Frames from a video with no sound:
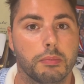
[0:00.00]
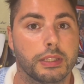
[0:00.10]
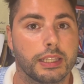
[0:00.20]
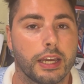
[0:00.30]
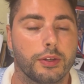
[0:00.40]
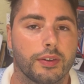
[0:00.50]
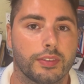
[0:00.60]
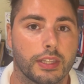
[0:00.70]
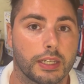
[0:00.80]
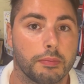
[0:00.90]
But then you have to
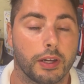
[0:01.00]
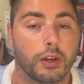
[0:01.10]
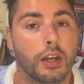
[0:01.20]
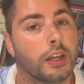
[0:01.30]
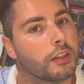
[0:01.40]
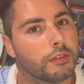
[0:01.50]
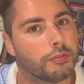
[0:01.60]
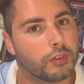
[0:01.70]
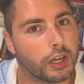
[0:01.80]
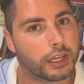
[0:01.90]
think about the
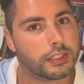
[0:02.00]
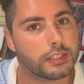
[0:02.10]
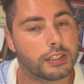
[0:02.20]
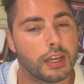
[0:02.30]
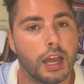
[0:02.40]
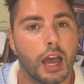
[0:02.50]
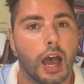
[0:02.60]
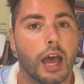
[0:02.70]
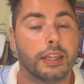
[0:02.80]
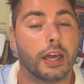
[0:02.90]
flights,
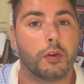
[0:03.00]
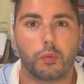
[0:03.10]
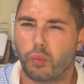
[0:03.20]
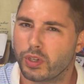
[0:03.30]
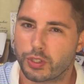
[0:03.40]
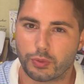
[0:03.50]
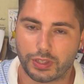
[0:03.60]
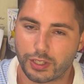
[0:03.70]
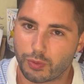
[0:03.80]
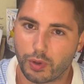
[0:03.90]
and then
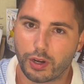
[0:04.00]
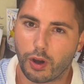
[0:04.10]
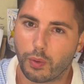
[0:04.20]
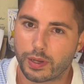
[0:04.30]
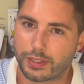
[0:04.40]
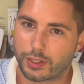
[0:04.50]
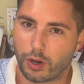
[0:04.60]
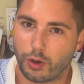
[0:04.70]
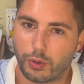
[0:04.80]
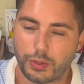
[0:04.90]
this one always
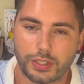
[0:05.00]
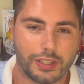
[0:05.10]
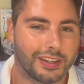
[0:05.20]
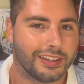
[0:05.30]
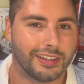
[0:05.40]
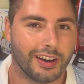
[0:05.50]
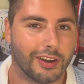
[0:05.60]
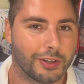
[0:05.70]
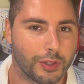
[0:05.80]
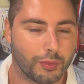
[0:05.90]
goes
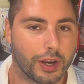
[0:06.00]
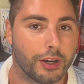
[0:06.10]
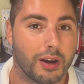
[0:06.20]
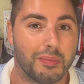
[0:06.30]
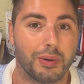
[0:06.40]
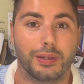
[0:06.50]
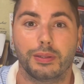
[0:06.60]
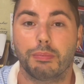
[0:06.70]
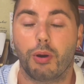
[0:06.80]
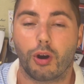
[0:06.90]
under the radar, but
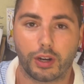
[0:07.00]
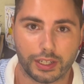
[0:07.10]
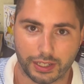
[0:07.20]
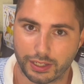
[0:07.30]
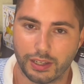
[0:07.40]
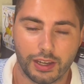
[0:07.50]
the parking.